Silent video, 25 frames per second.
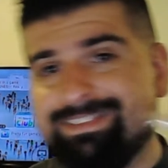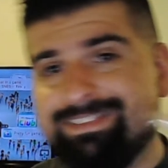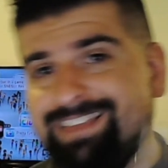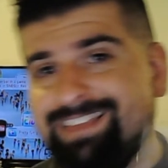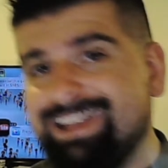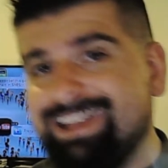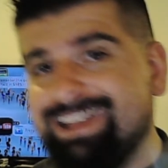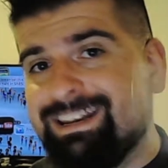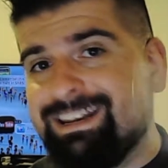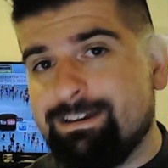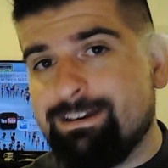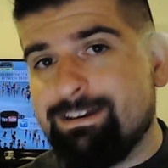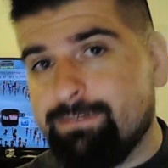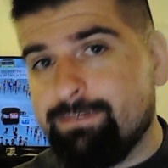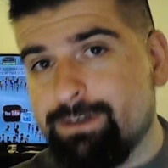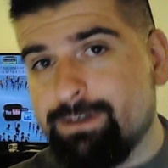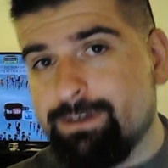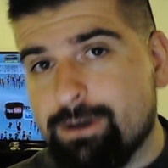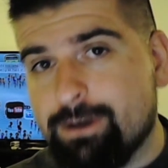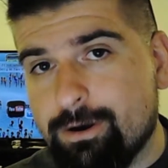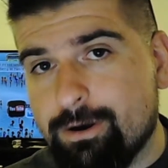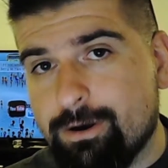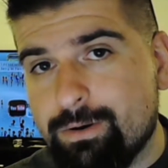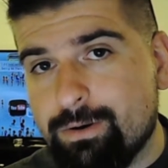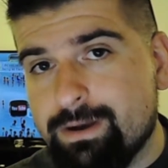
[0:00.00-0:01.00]
They didn't even
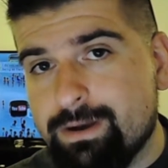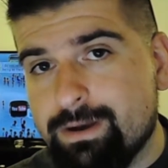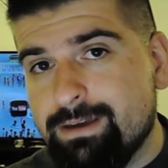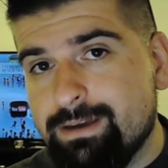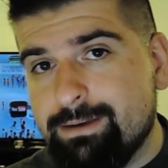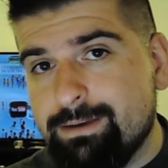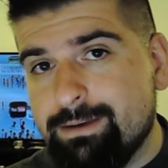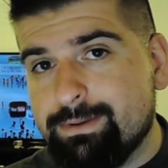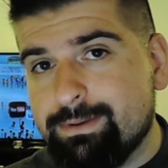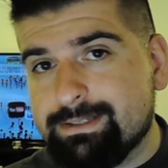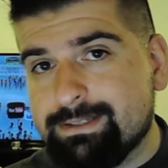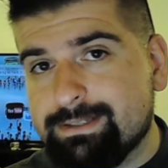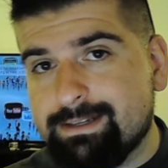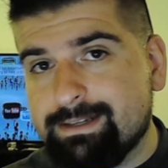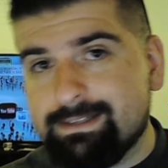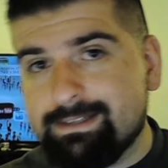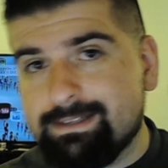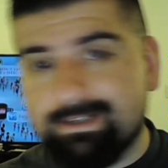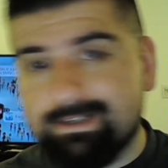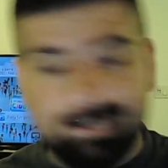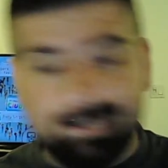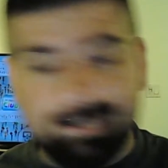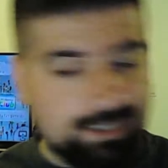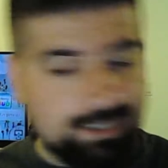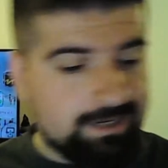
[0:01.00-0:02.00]
know it was this
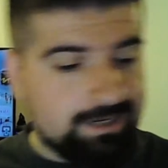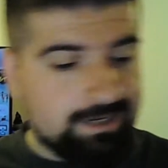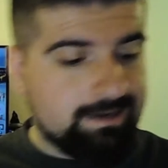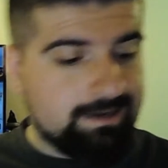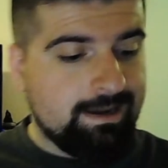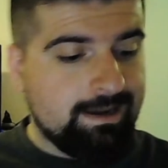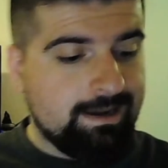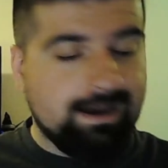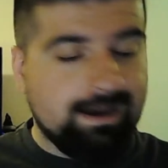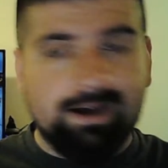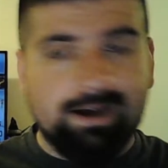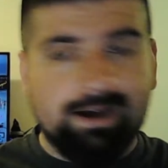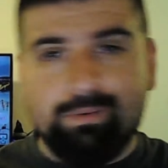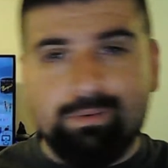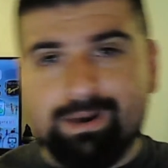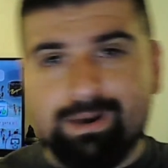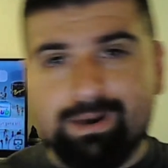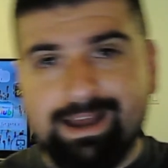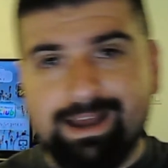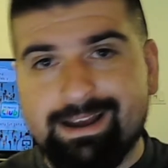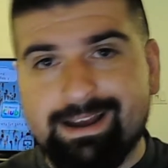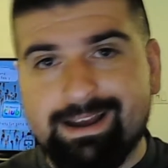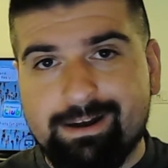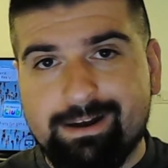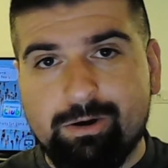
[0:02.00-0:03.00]
edition. When
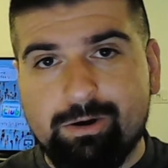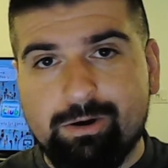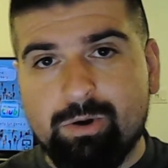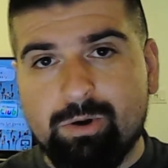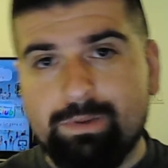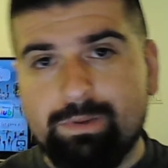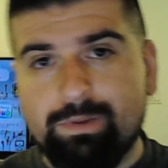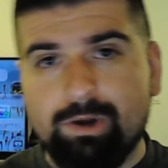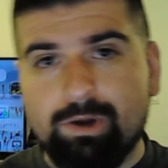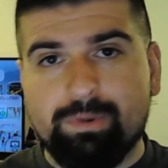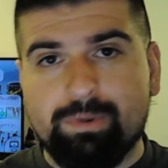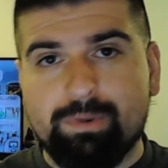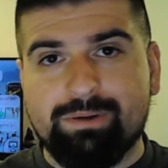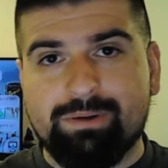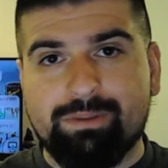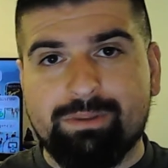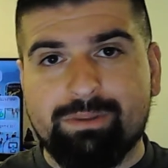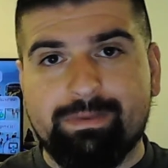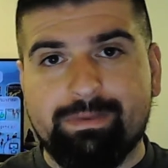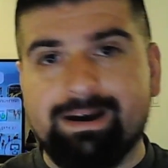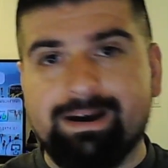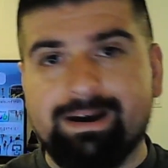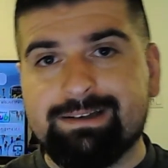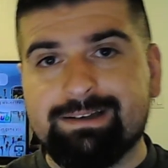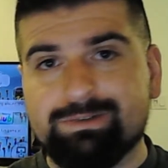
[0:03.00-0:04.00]
I got home and opened up the
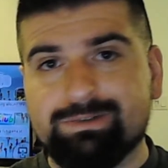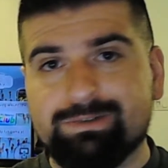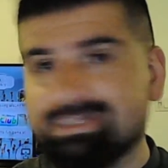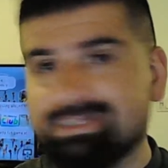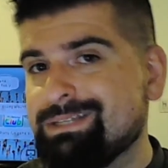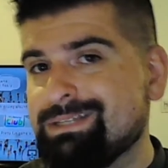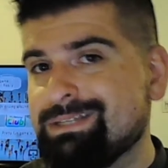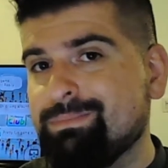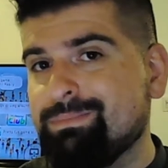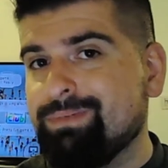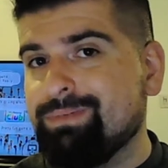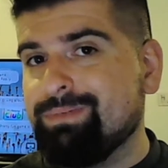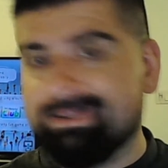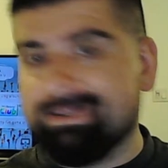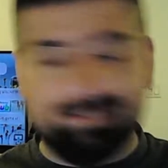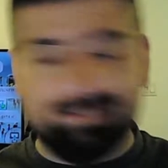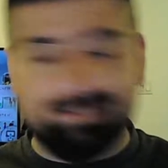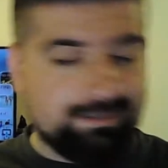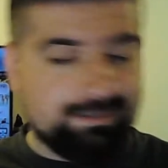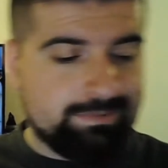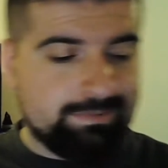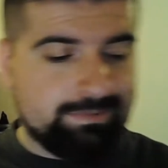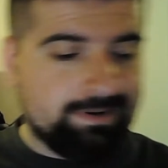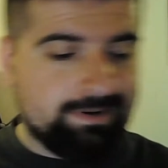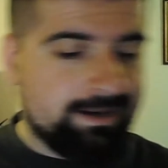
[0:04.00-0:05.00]
box, it was just a pleasant
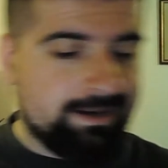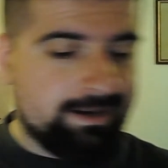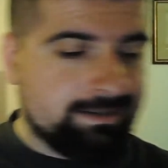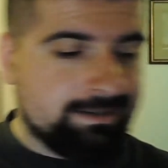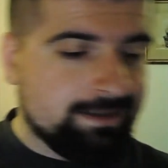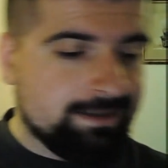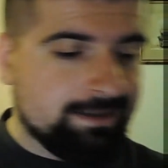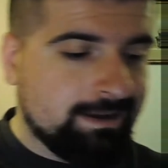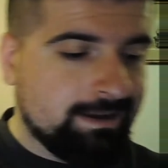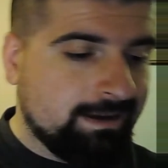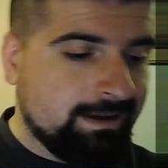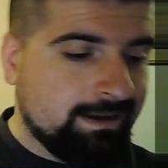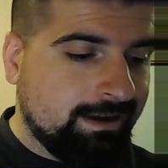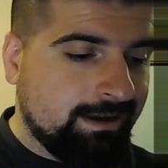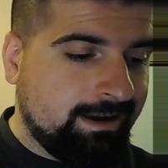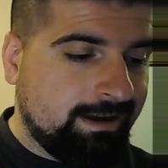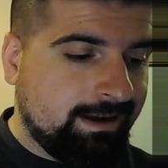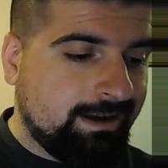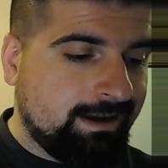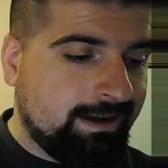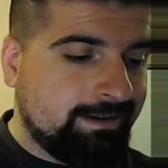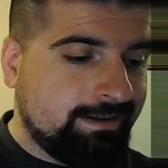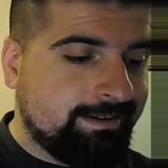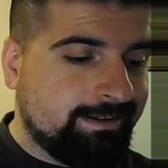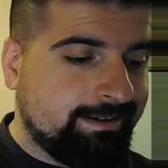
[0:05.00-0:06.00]
surprise.
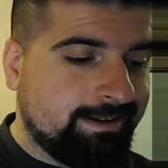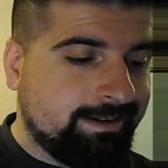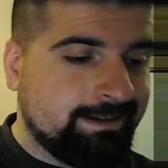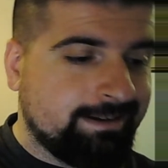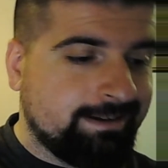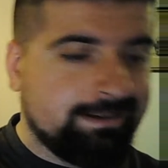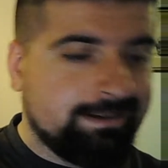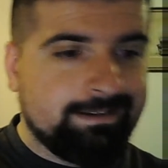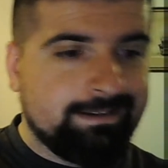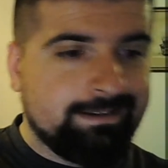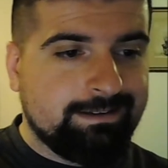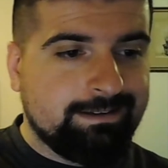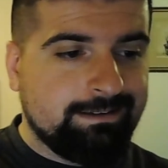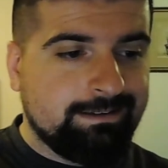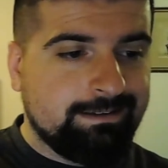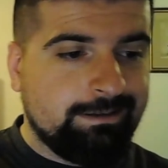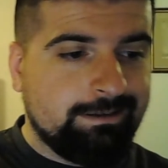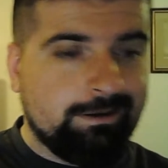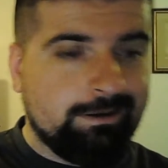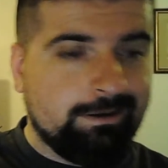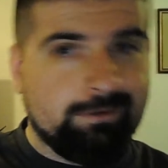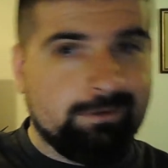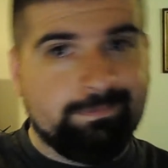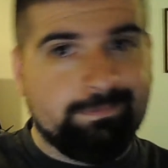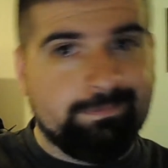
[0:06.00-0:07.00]
And, you
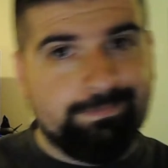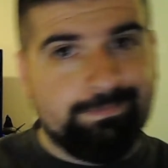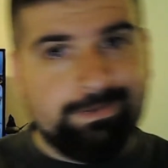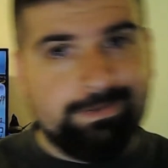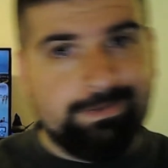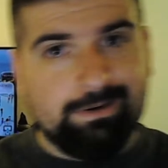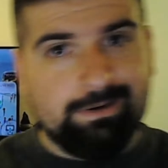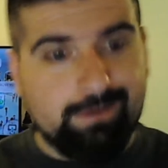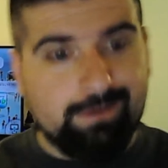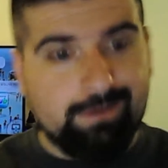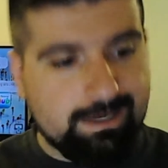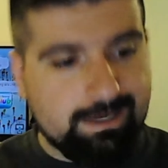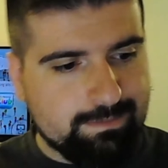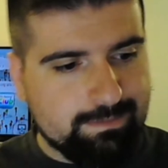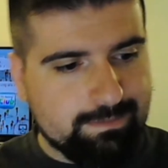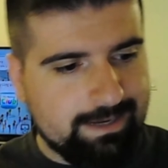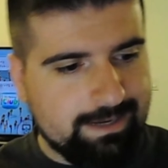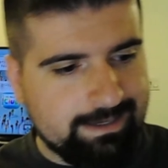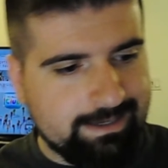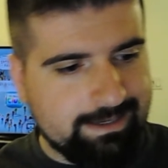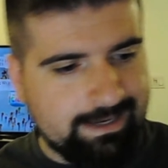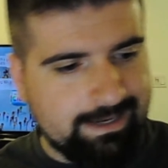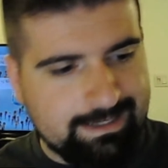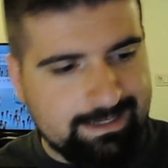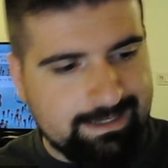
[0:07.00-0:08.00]
know, they're lost my
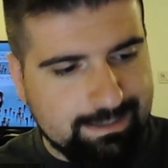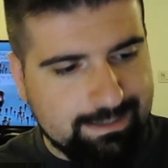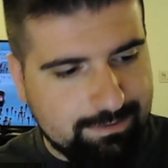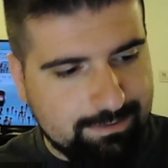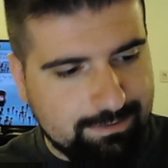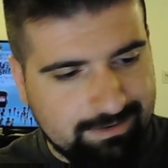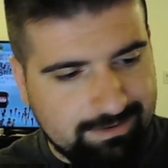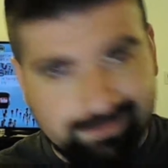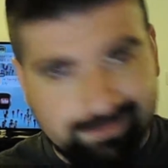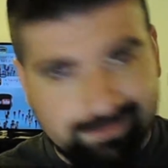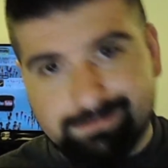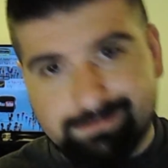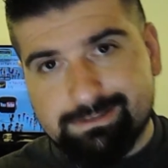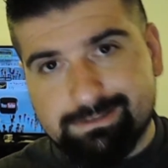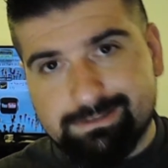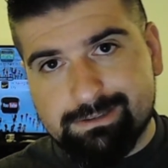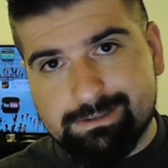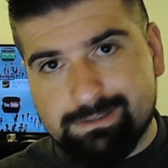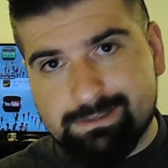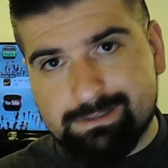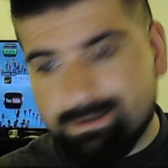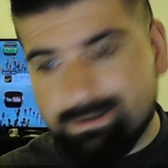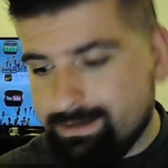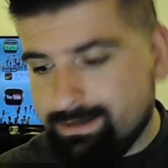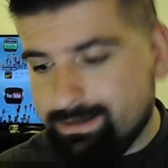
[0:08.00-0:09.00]
game type of thing. So
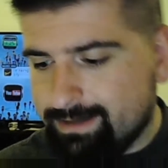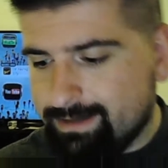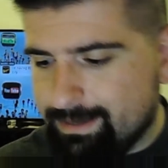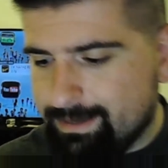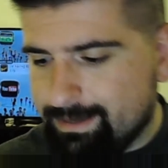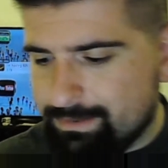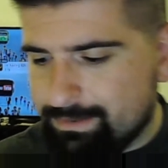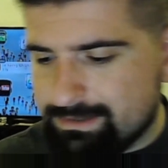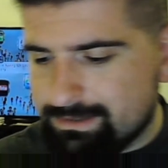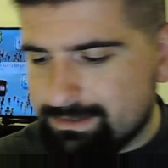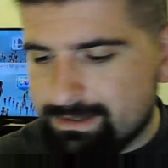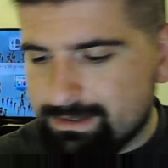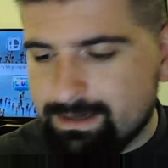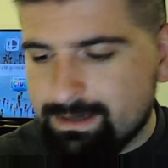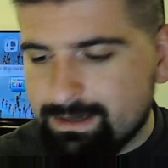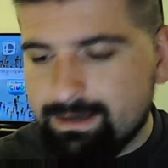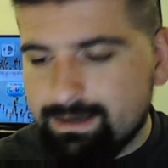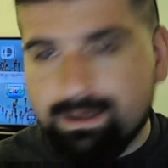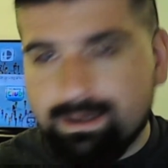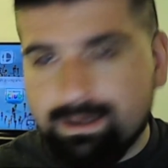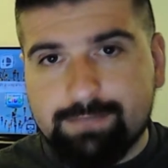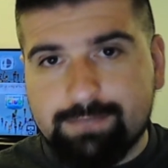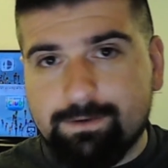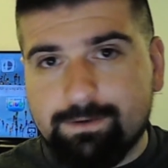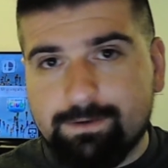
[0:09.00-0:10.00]
sorry it happens.
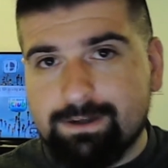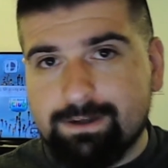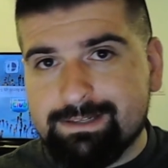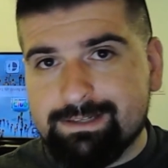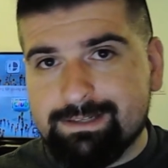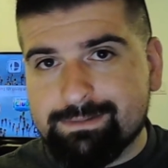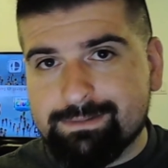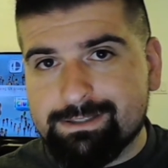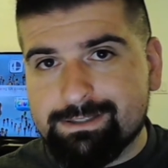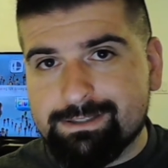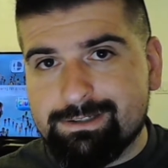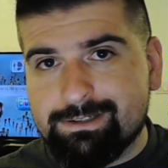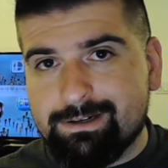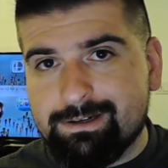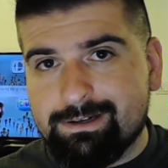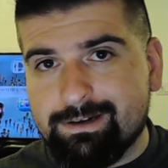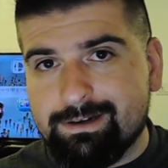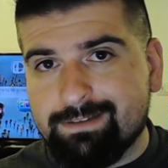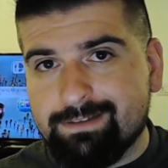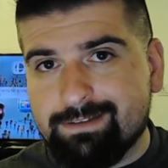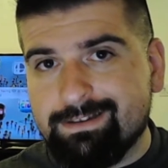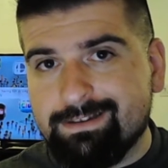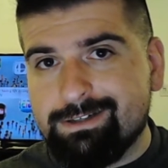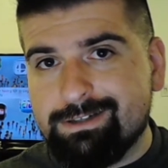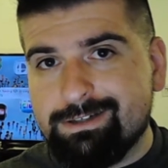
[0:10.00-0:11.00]
As far as I'm concerned,
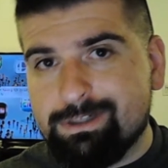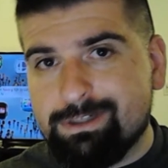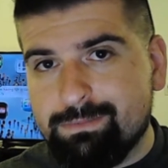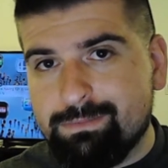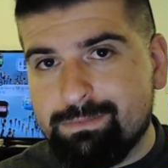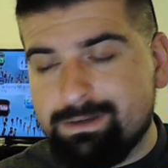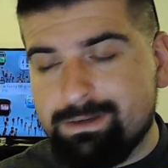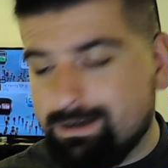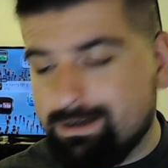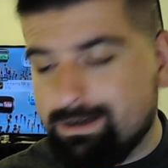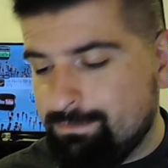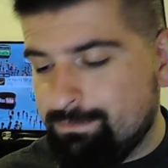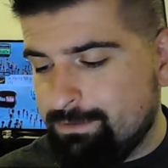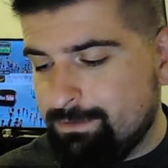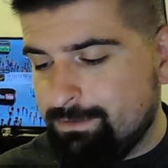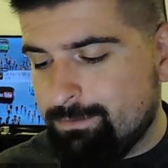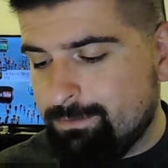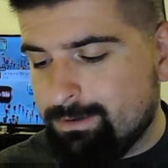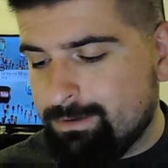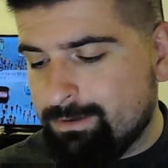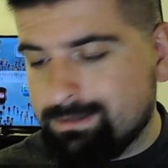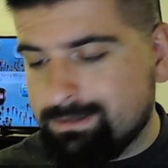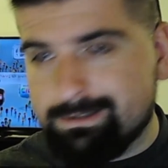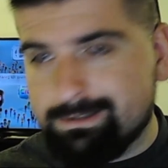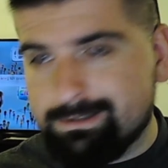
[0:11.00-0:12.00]
they jipped me off
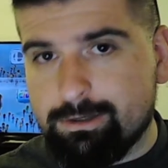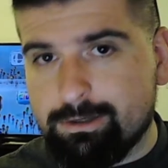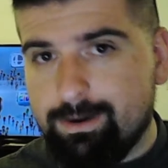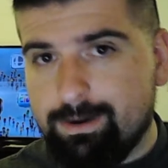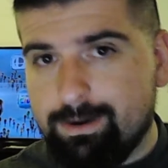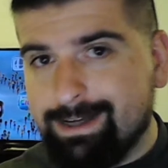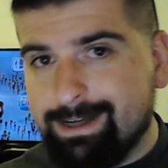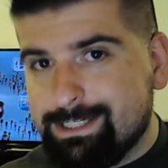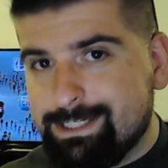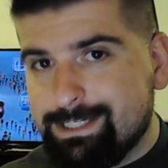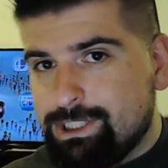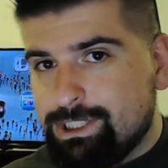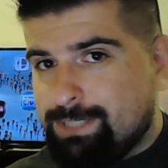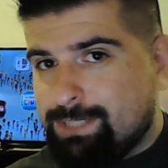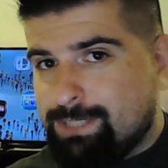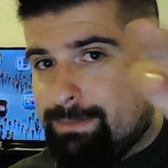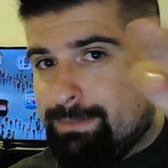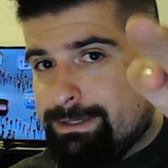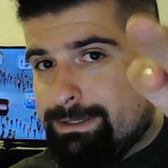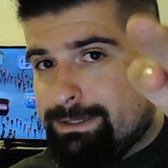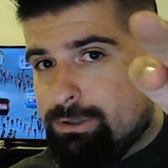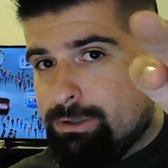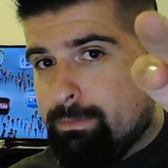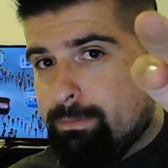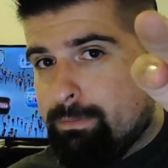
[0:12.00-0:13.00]
before, so I'm
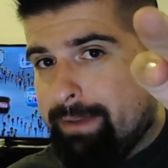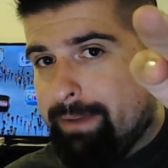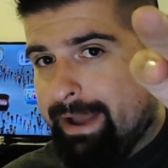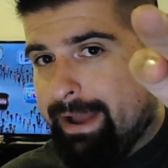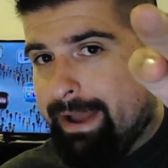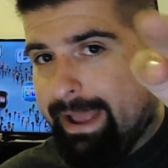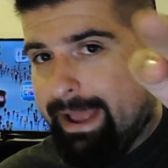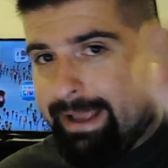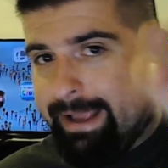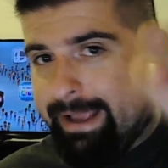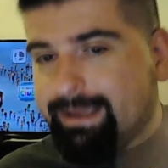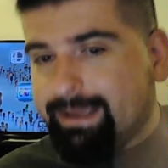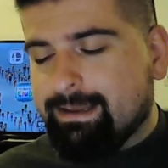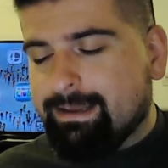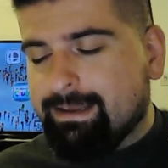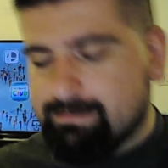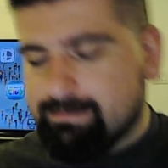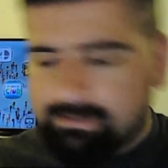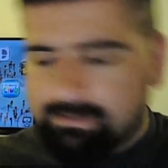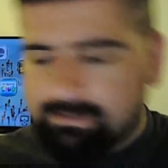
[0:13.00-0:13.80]
jipping you back.